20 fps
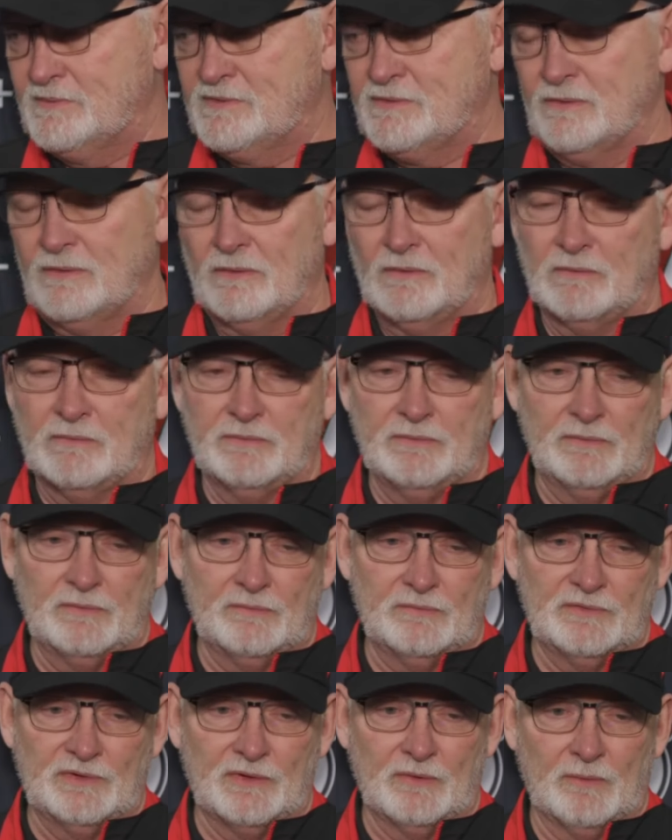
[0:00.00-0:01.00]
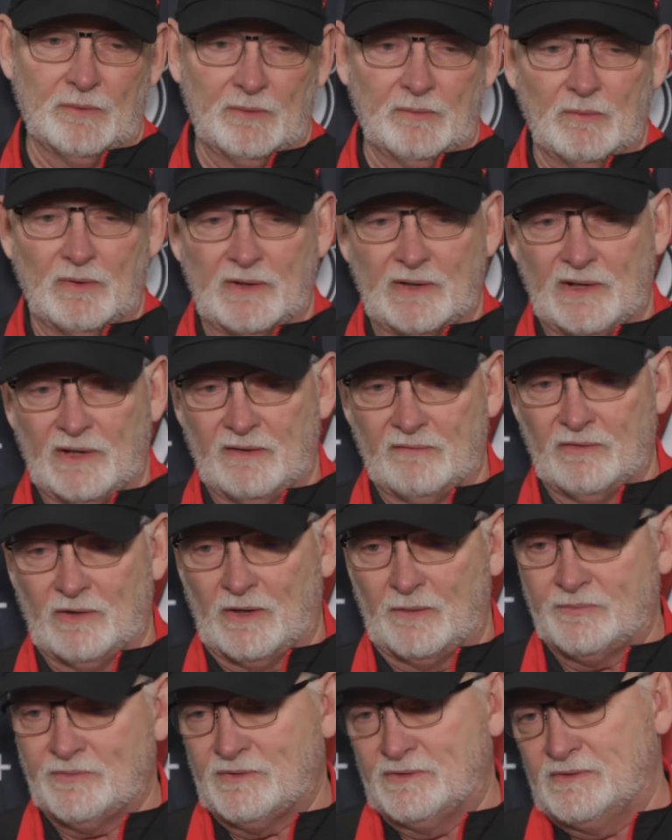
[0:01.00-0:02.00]
So, you know, we want to have
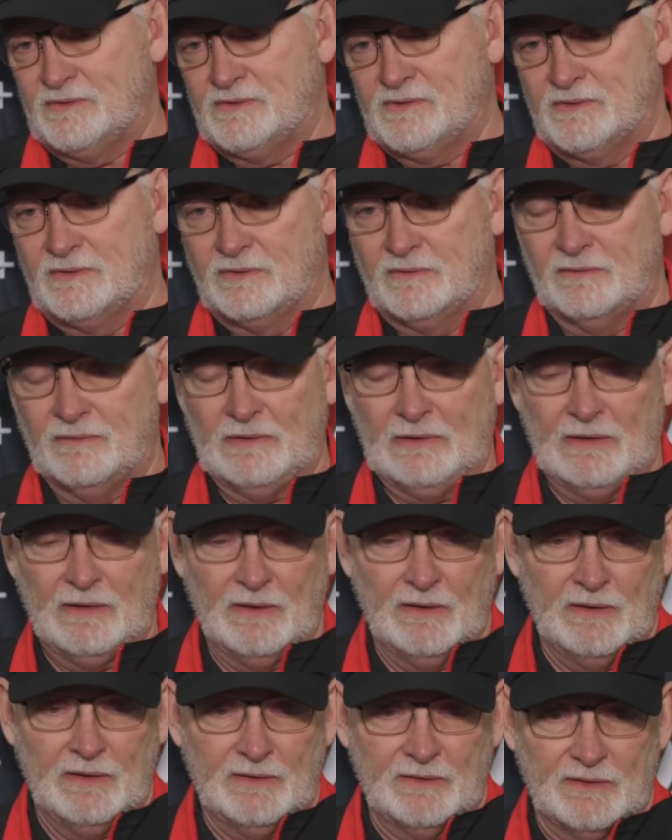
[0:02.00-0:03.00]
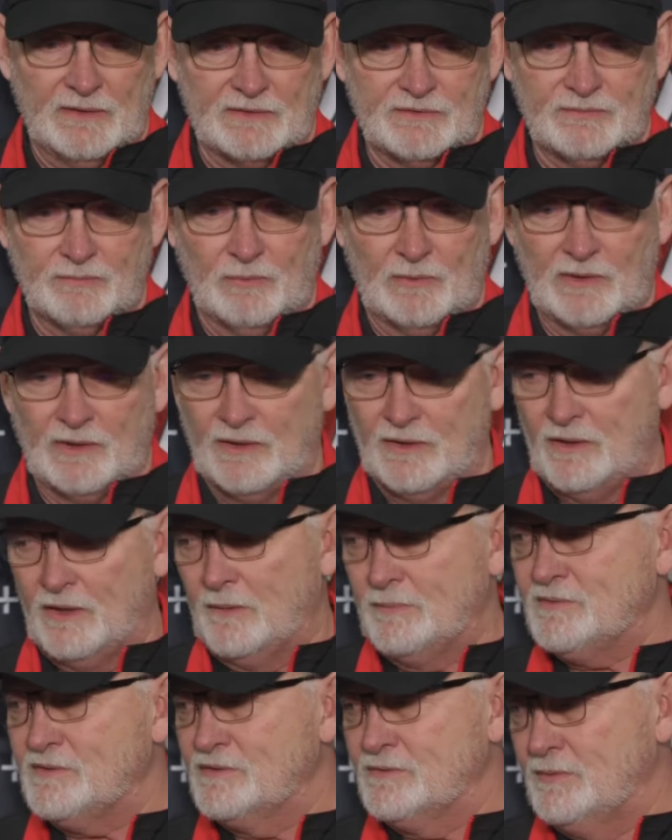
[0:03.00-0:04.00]
options, and that's one of the
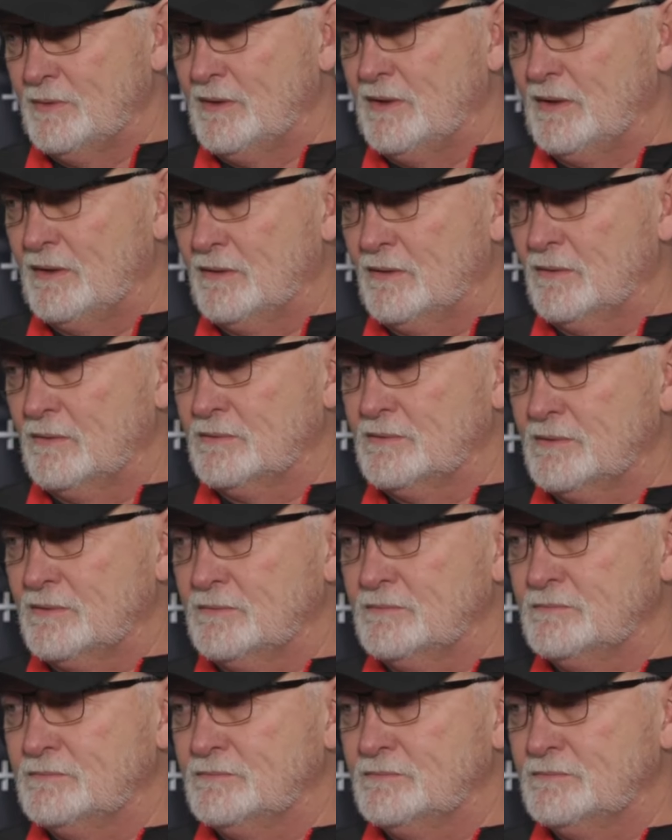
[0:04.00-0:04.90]
options we can go to.